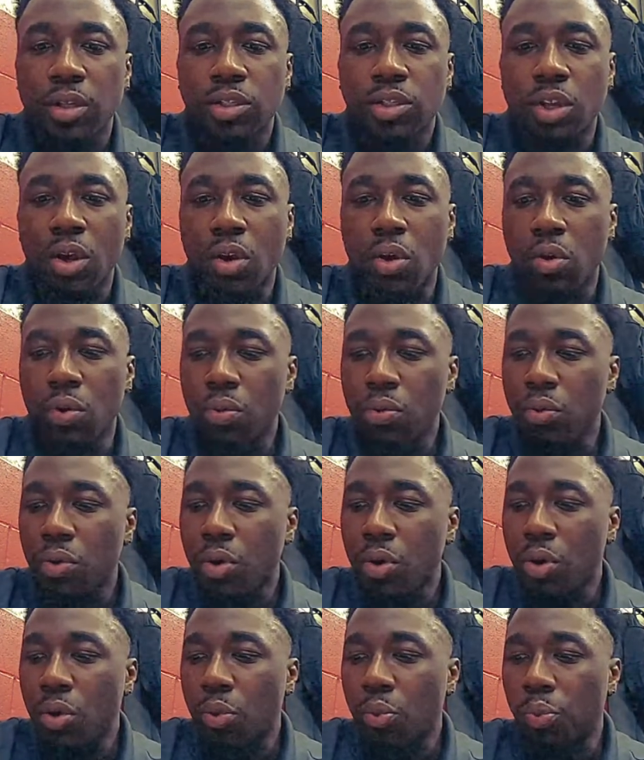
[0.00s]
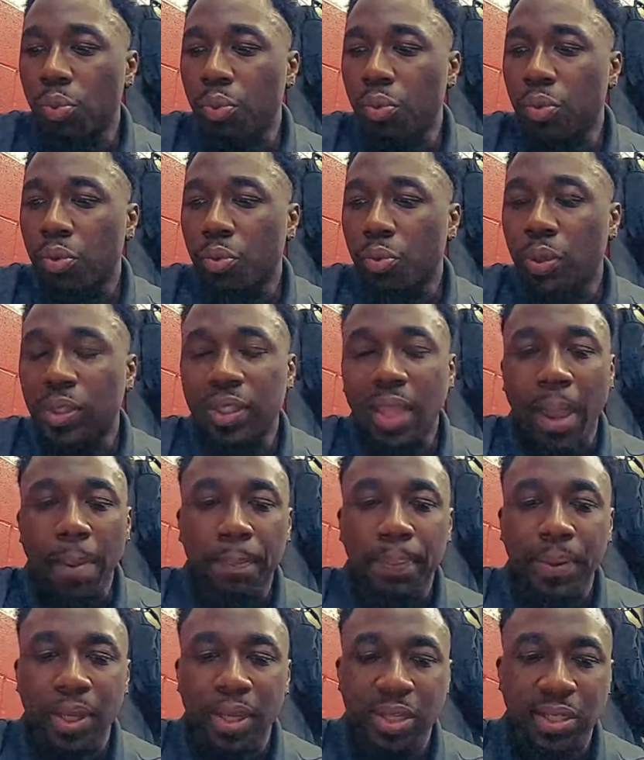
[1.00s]
So, with
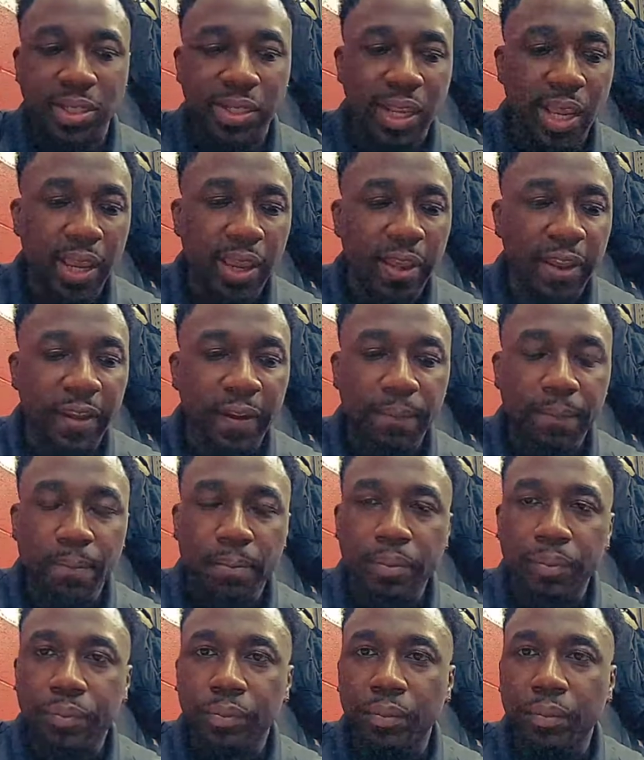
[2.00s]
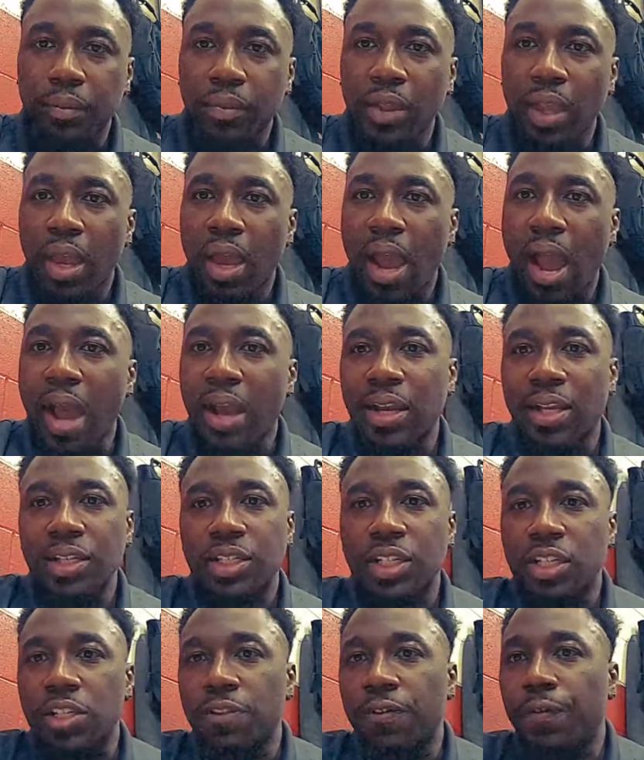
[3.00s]
that being said, I
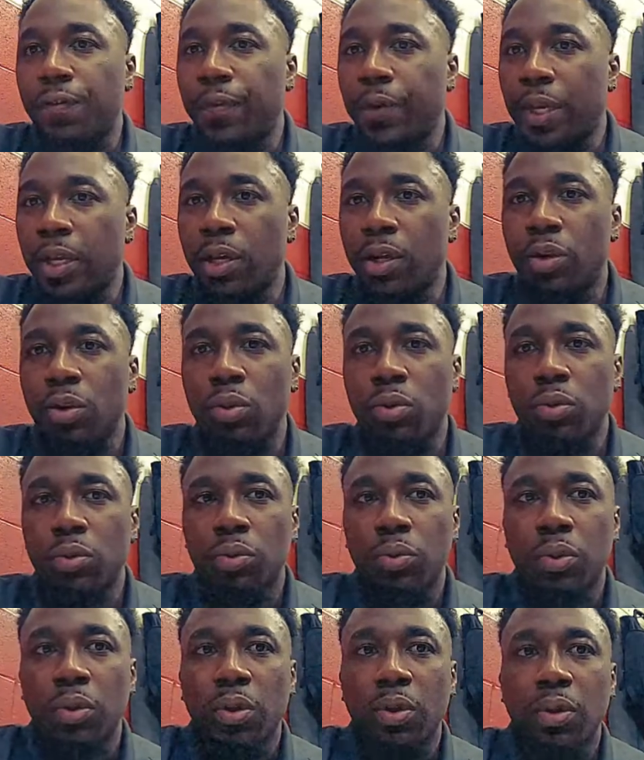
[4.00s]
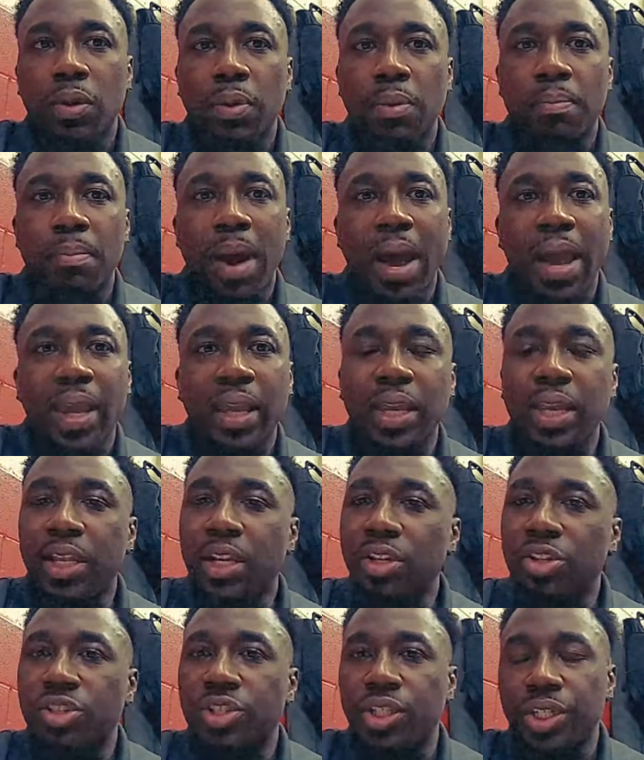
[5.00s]
could just feel my
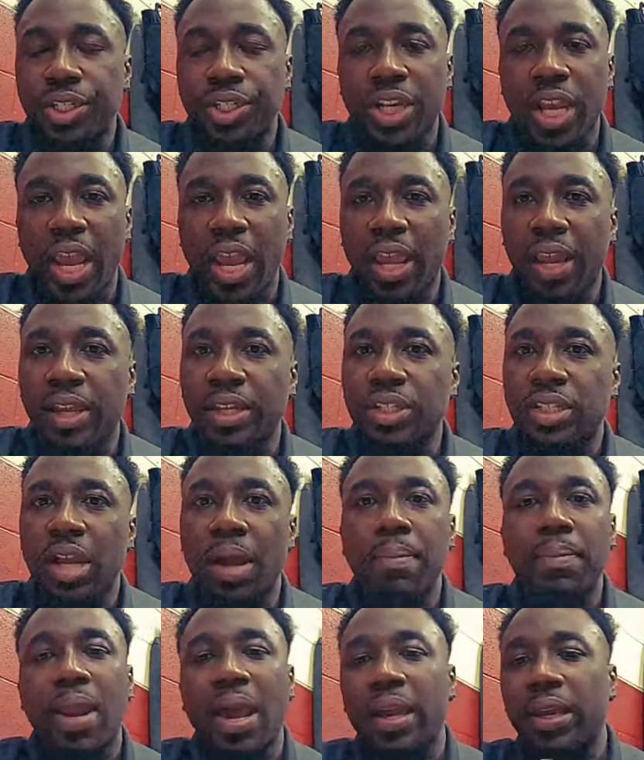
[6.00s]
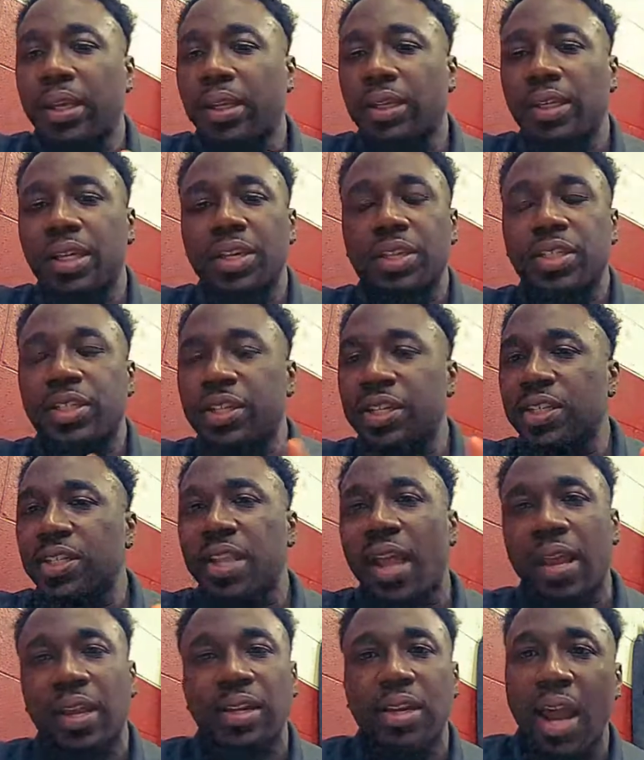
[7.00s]
energy changed. I'm like it's
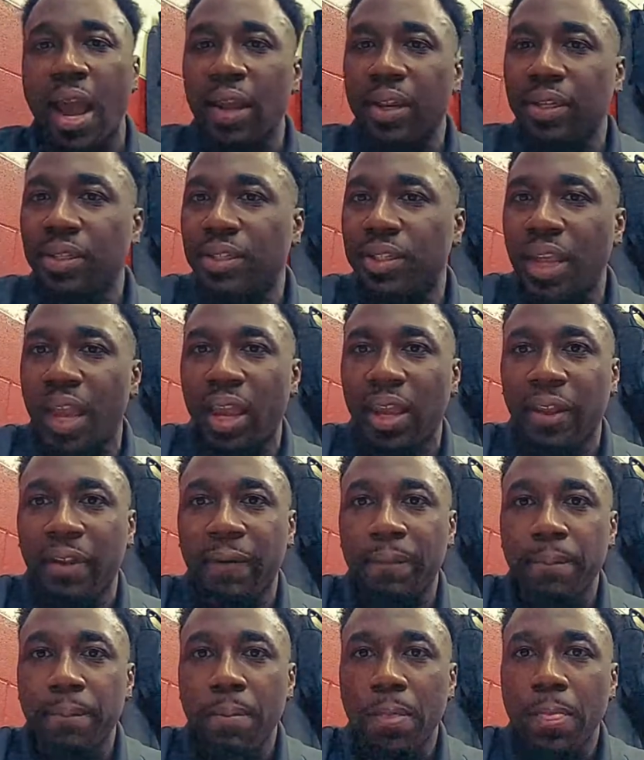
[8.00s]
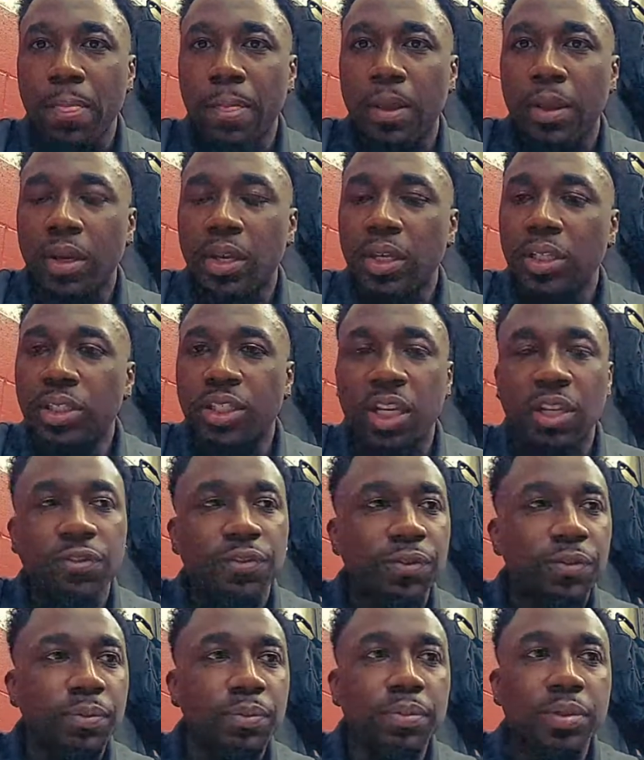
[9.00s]
just like night and day,
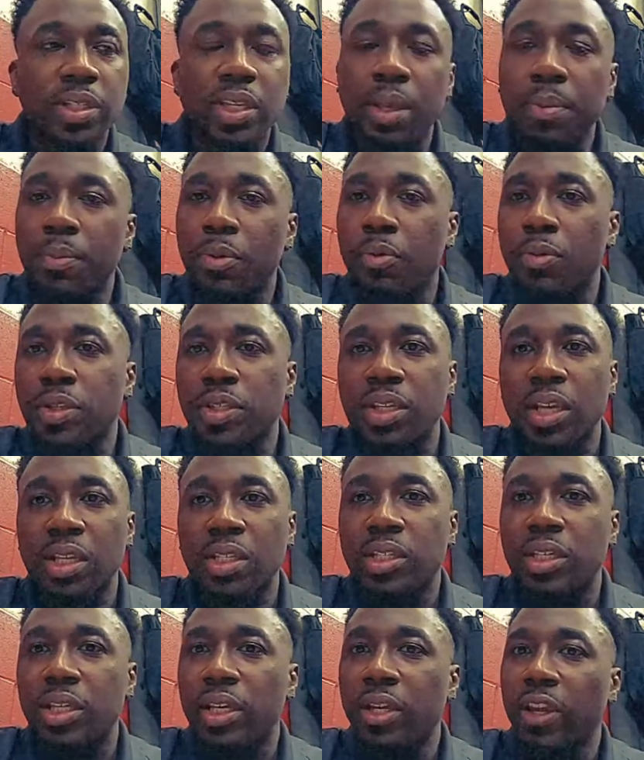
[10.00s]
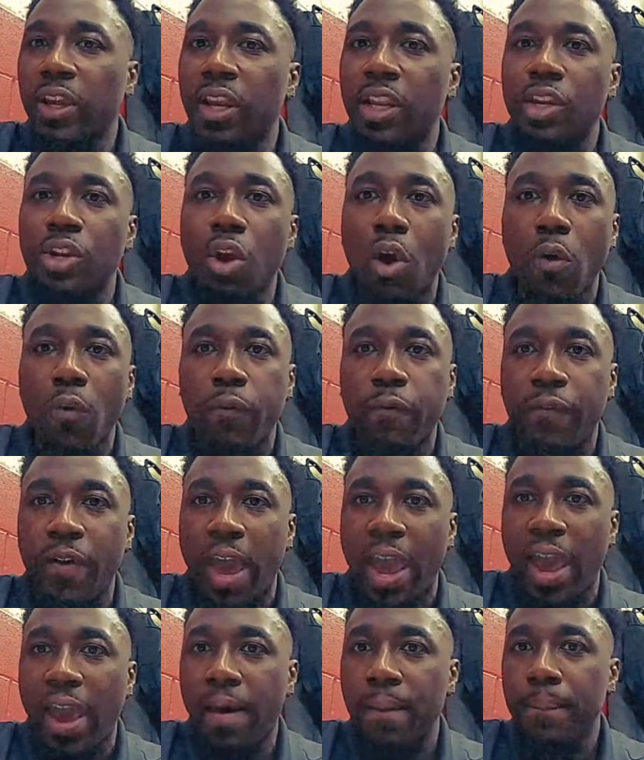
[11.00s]
just from semen retention and no
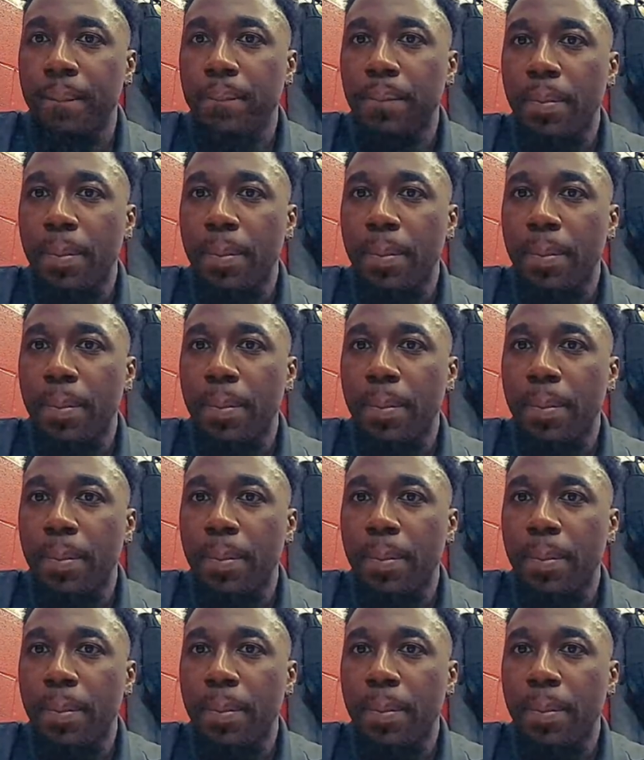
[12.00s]
fap,